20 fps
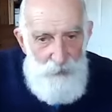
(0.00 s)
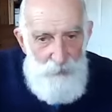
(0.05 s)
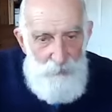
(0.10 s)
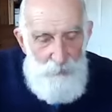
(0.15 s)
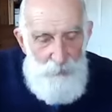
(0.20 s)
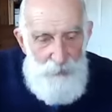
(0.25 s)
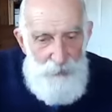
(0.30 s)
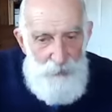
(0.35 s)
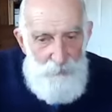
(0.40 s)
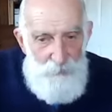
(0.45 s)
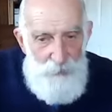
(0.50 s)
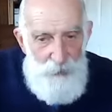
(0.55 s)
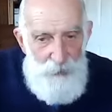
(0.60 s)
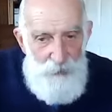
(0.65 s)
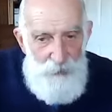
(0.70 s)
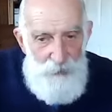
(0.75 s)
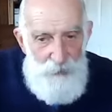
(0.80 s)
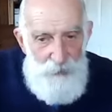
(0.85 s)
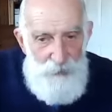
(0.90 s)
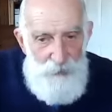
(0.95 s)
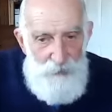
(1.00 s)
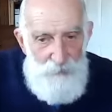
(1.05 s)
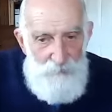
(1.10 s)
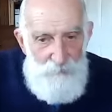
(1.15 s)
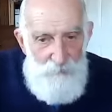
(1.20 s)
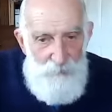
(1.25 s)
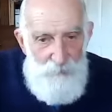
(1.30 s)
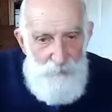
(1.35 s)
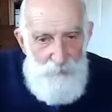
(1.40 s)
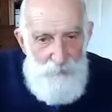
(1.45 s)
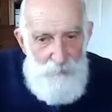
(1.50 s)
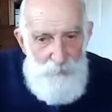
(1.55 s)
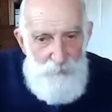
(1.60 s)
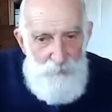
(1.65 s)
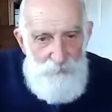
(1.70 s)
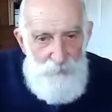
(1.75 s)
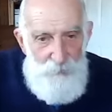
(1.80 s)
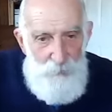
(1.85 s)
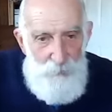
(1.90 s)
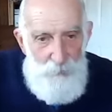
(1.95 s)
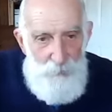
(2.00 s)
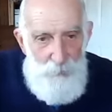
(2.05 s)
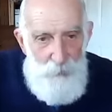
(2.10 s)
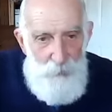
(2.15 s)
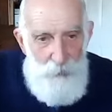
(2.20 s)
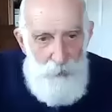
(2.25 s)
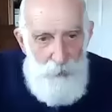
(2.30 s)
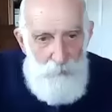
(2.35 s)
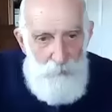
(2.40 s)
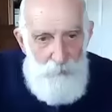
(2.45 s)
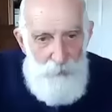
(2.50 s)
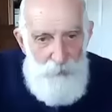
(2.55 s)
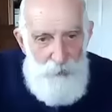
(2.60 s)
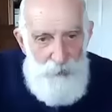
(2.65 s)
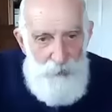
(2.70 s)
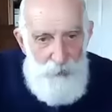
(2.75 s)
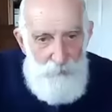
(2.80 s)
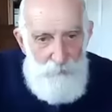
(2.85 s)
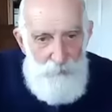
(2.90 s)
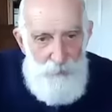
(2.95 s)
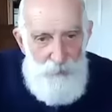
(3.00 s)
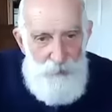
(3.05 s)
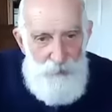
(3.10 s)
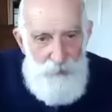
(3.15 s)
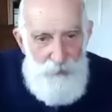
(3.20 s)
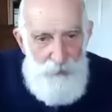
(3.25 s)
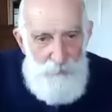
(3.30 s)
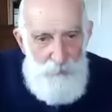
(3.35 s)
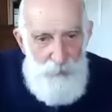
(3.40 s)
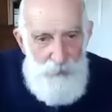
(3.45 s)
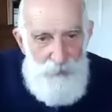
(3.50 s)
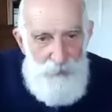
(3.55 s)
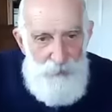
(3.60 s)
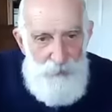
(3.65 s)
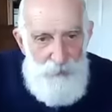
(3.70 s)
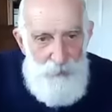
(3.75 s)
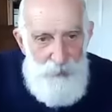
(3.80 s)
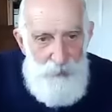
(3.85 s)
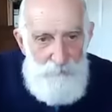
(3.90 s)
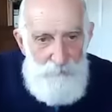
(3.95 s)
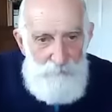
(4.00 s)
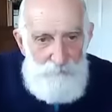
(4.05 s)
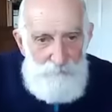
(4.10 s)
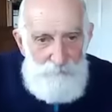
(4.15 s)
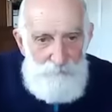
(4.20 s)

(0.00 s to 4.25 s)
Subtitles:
You'll be surprised. The view opens up unexpectedly.